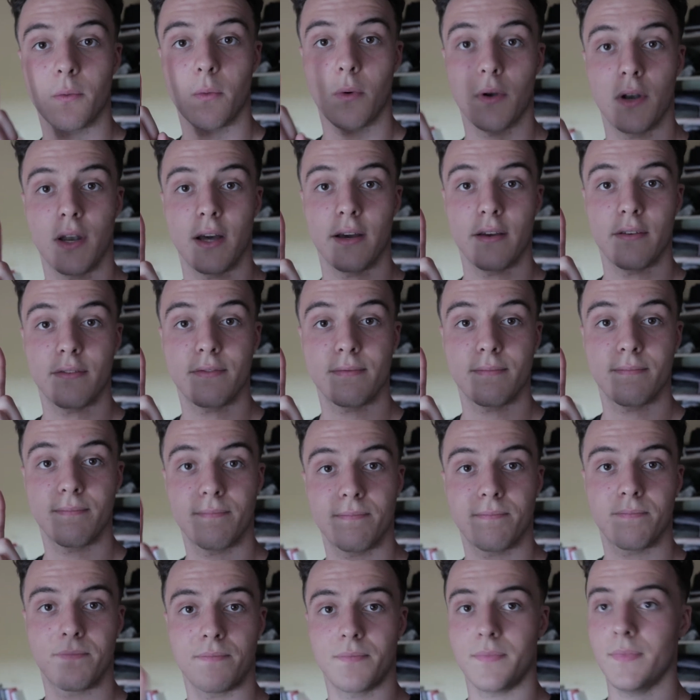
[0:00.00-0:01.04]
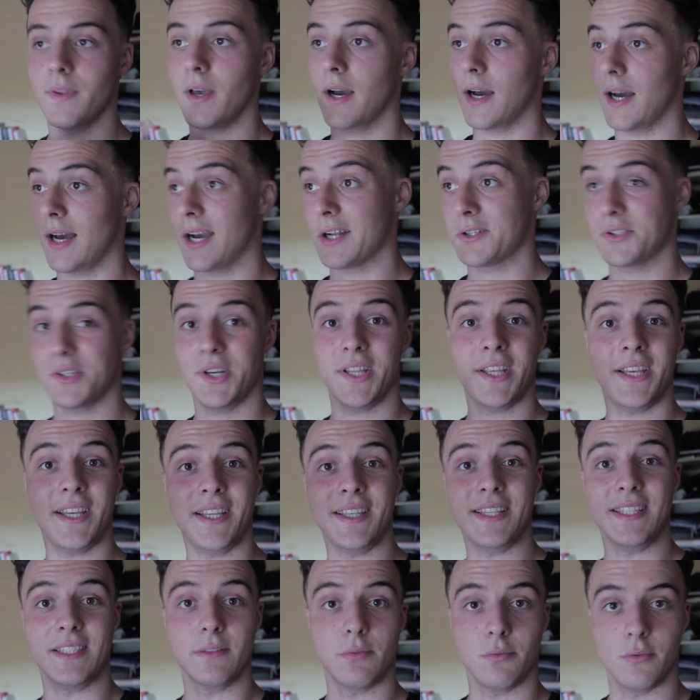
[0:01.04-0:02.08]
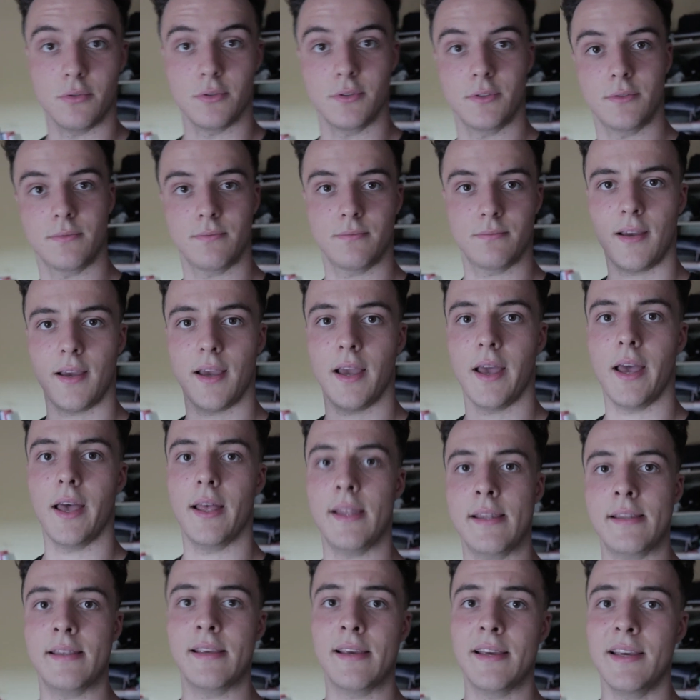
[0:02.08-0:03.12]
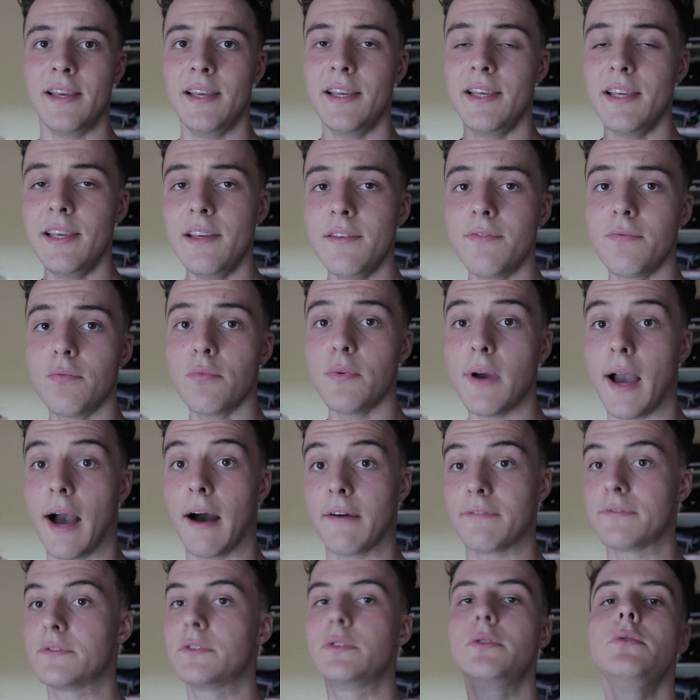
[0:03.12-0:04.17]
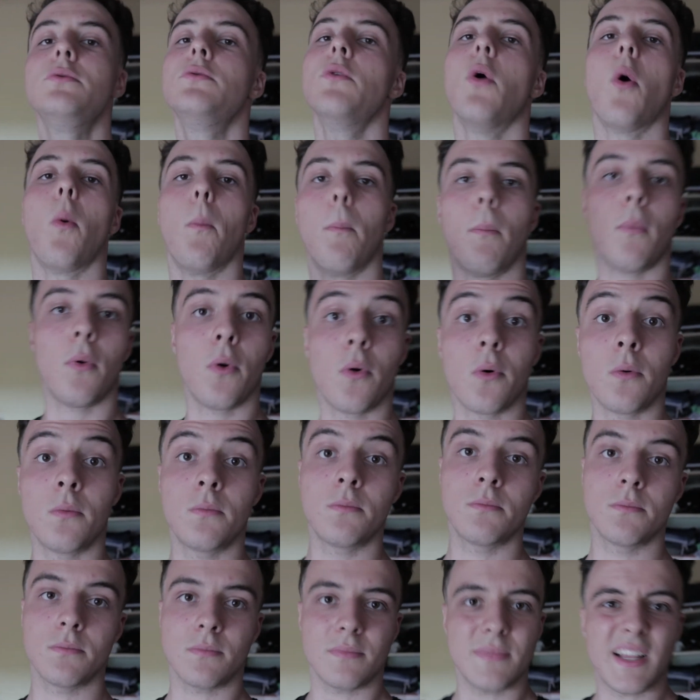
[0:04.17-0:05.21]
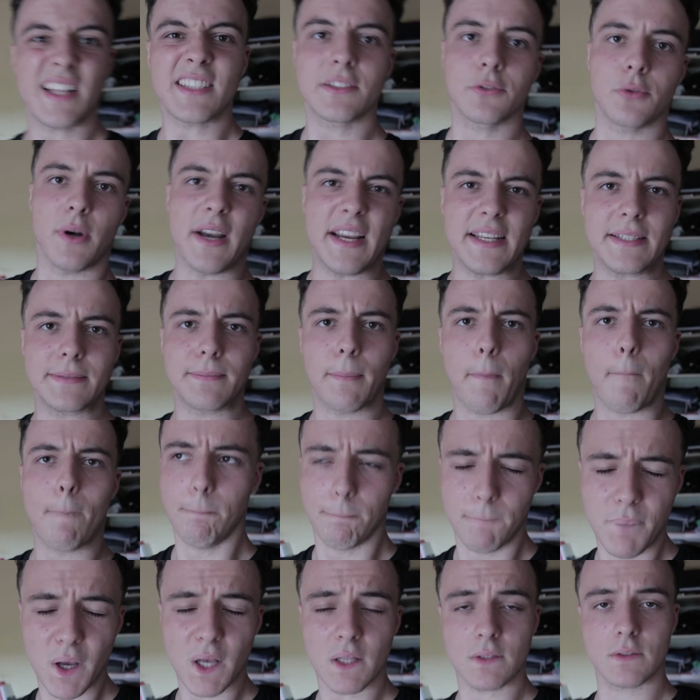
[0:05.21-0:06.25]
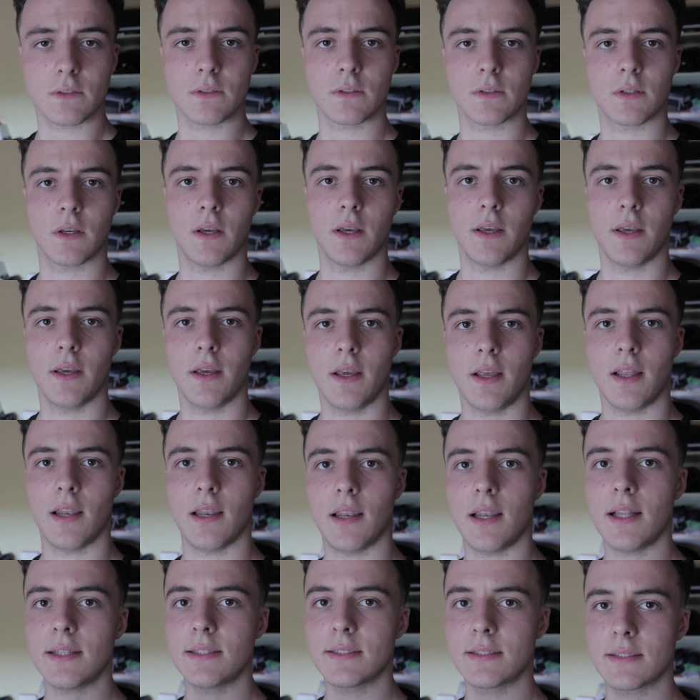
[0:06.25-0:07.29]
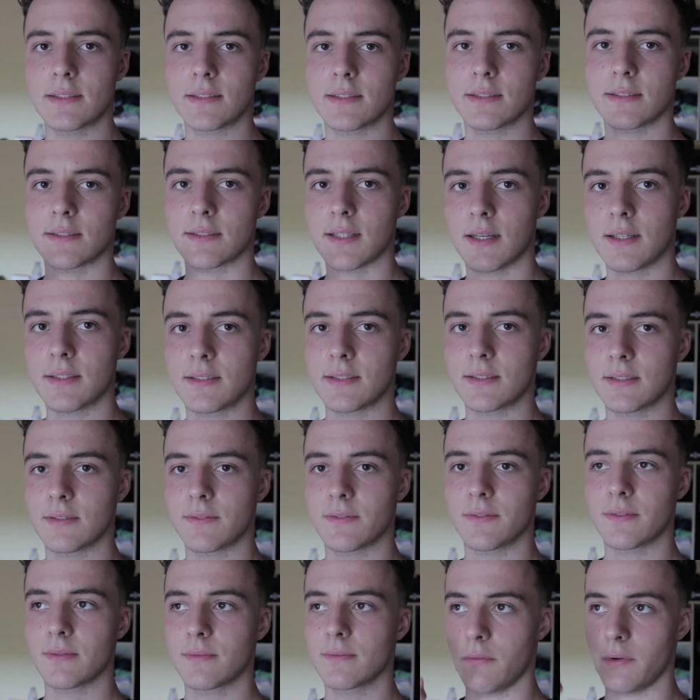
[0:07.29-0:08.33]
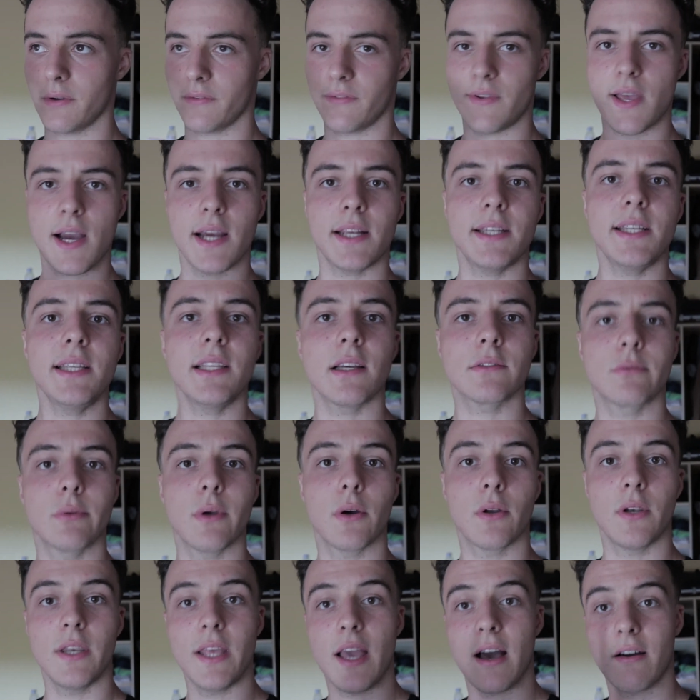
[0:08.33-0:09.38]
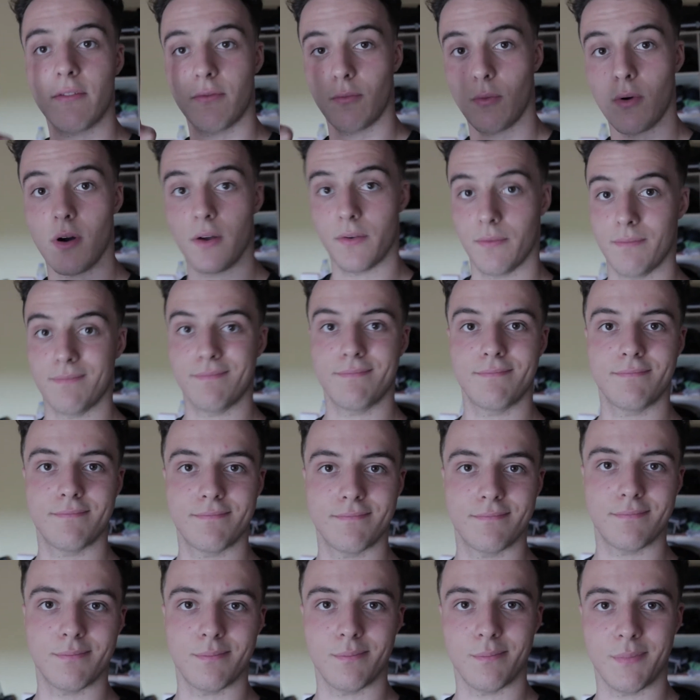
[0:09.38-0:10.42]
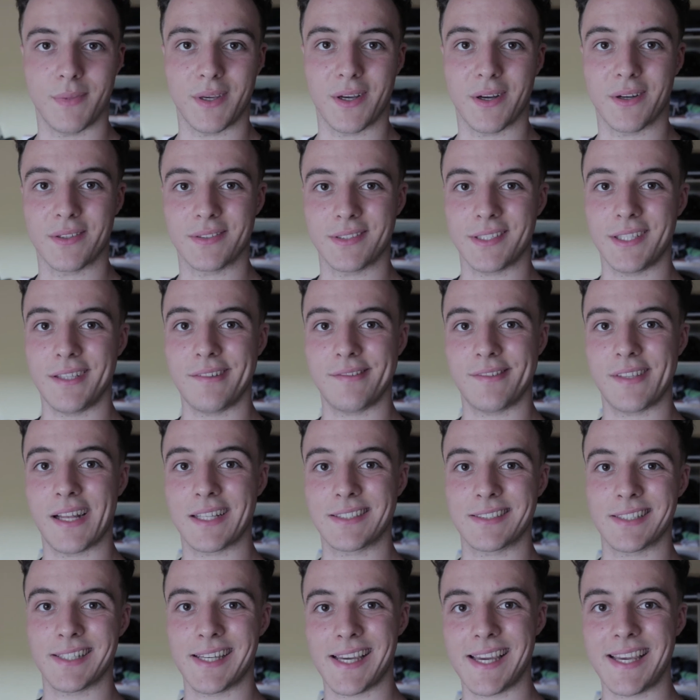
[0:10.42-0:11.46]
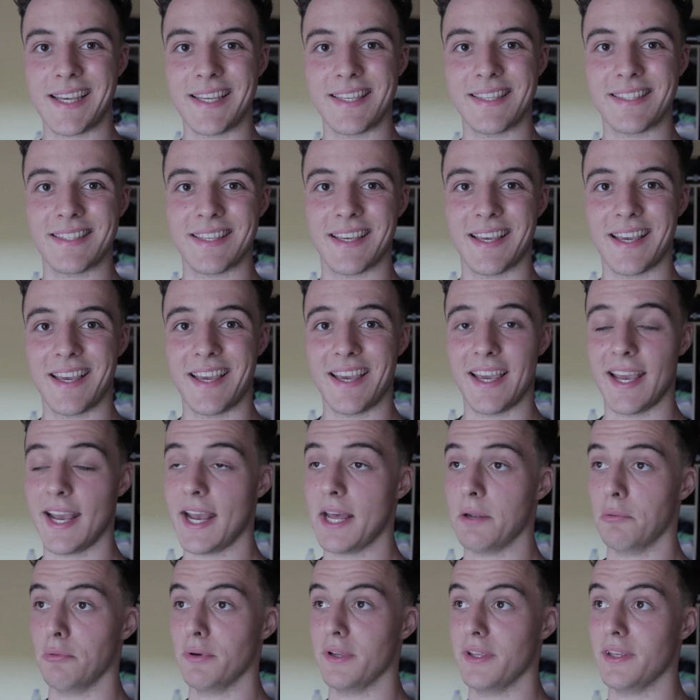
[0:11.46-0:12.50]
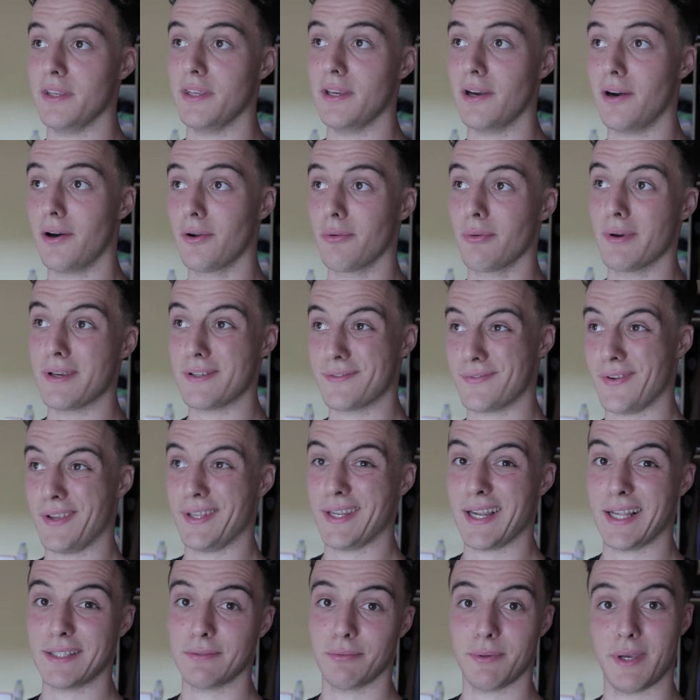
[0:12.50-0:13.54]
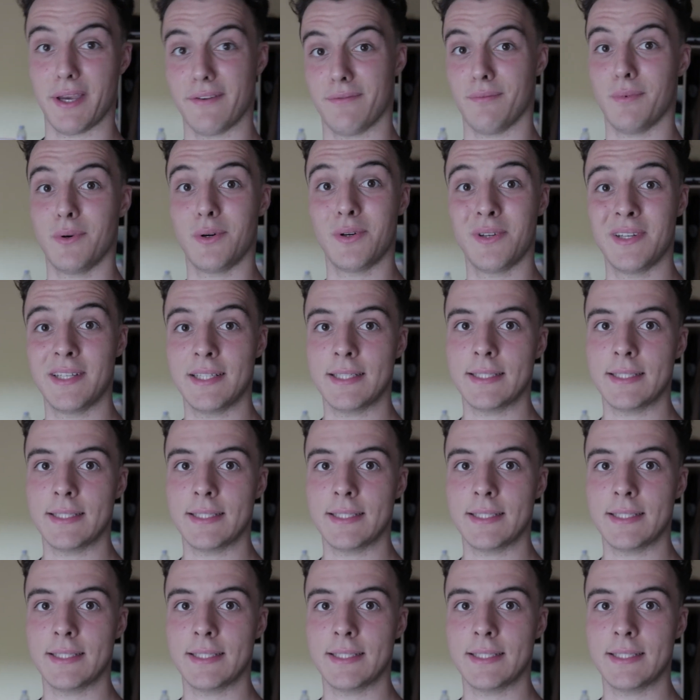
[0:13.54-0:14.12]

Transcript: one life, actually, in this world. And if we have two or more, that's great. But let's start with the idea that we only have one. Because if that's the case, and we always think that we have more,